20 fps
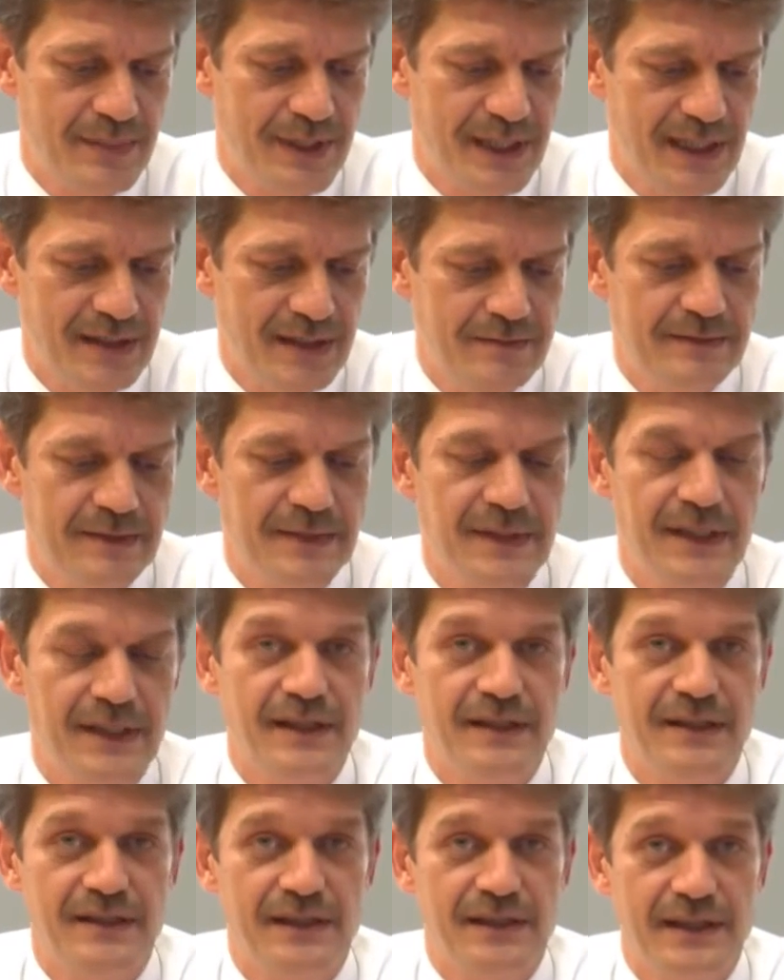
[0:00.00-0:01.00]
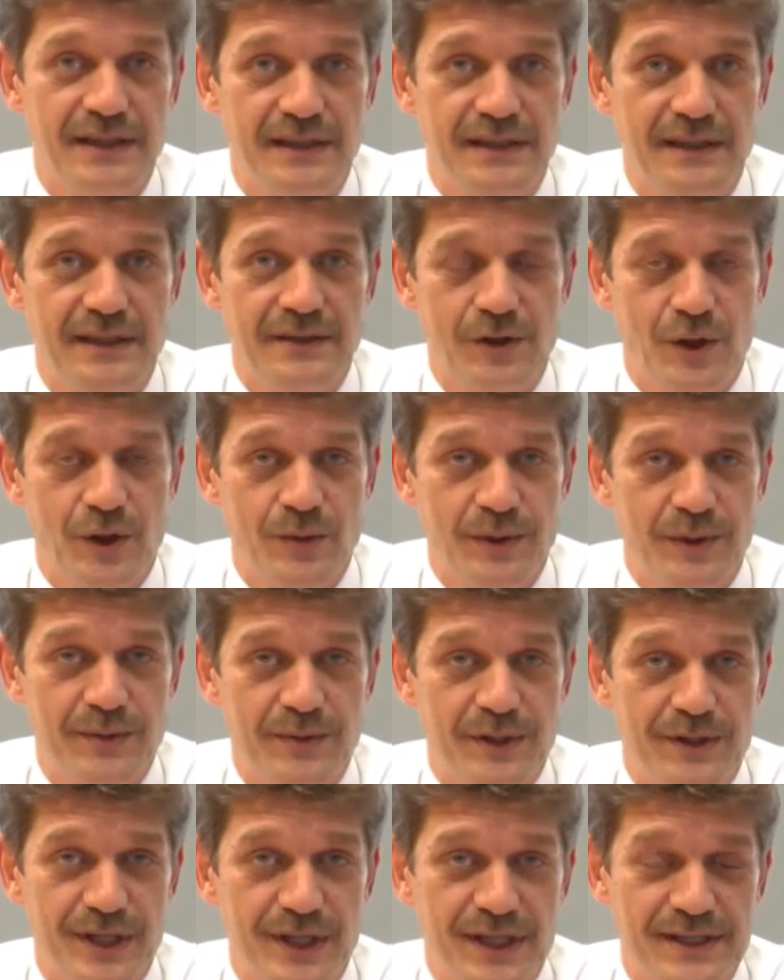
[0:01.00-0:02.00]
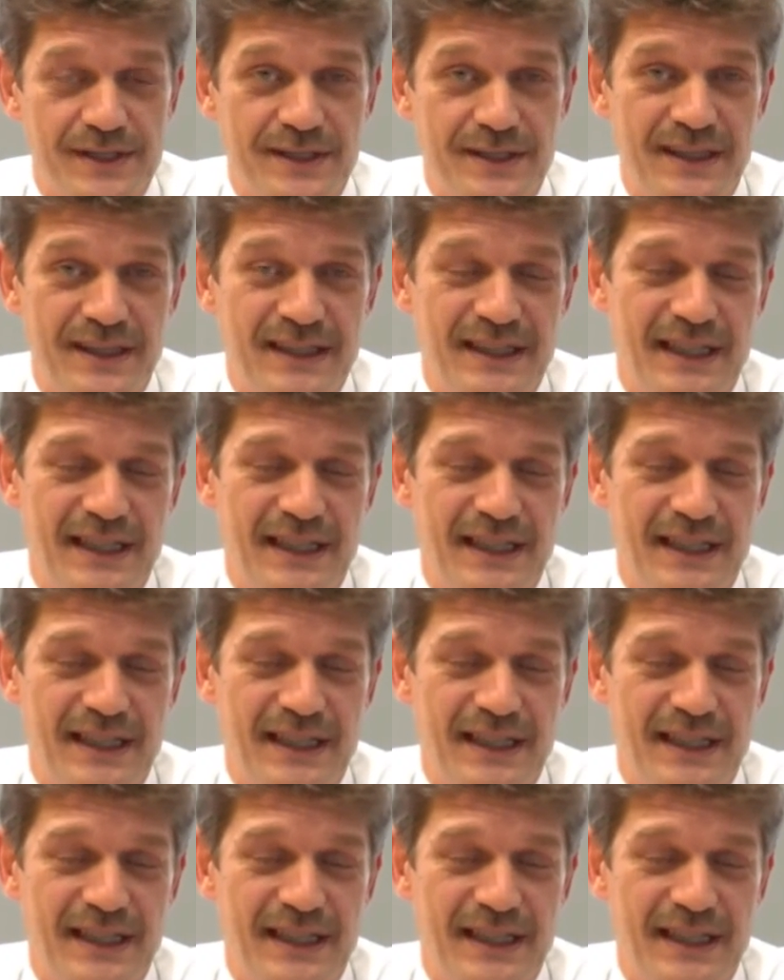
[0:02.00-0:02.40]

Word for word: be uh, an orbit which has